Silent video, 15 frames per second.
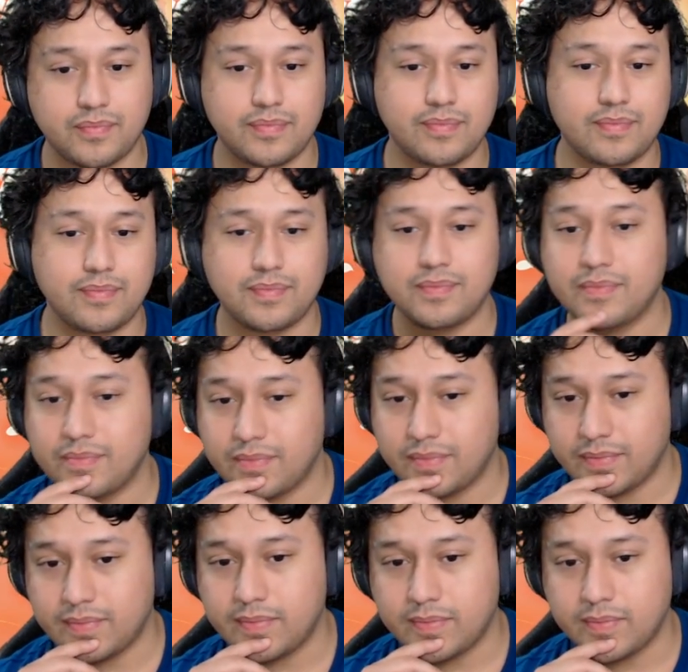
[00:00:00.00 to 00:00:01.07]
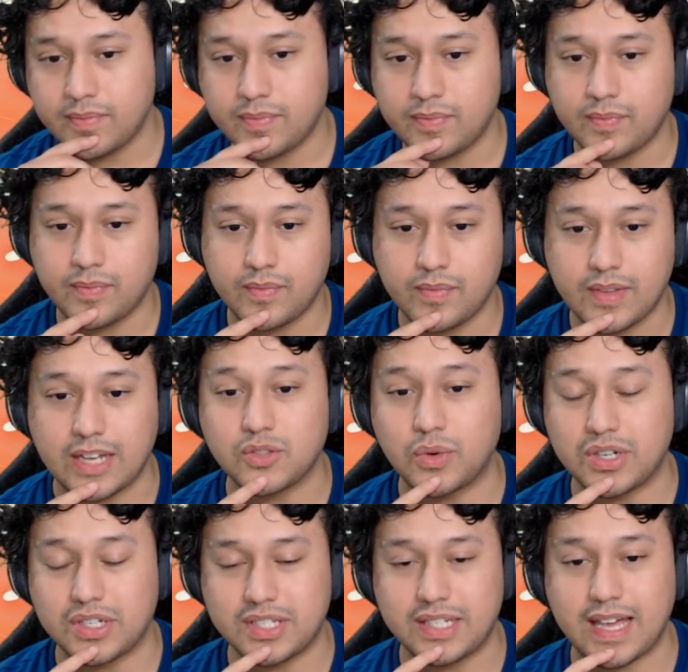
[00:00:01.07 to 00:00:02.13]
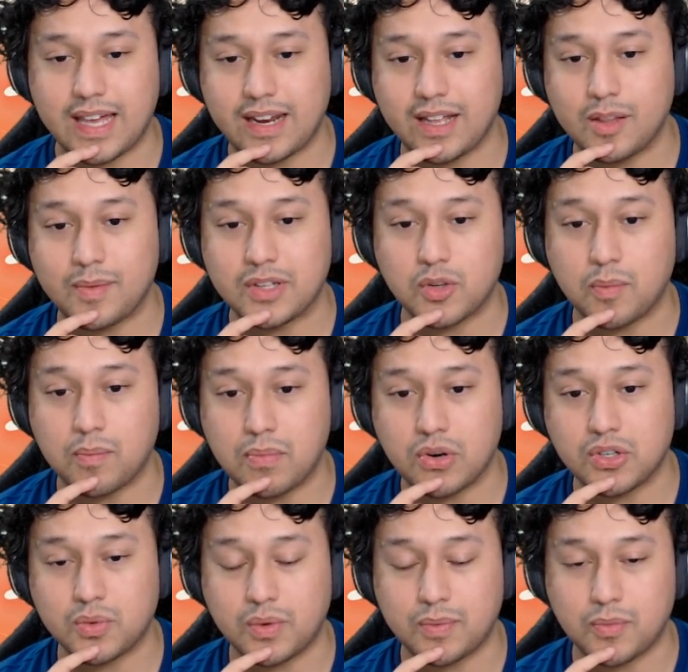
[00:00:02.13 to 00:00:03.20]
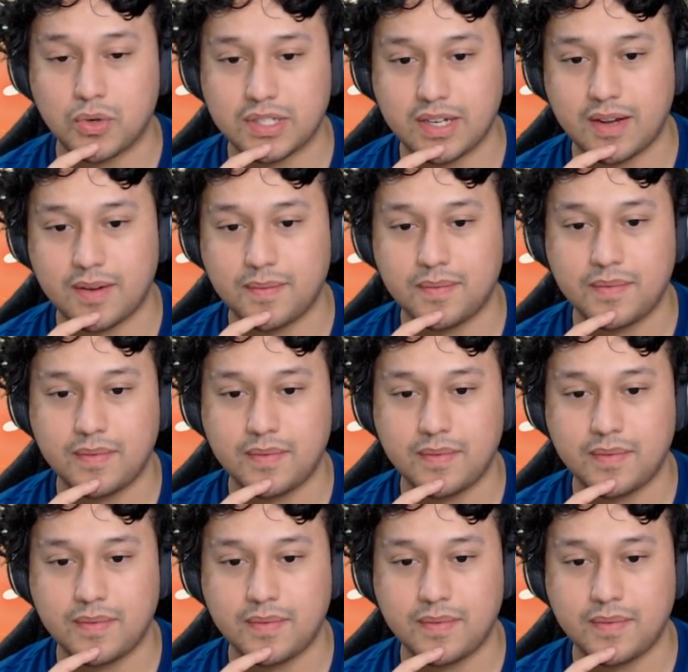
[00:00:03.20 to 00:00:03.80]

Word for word: I just want to see that elemental burst one more time.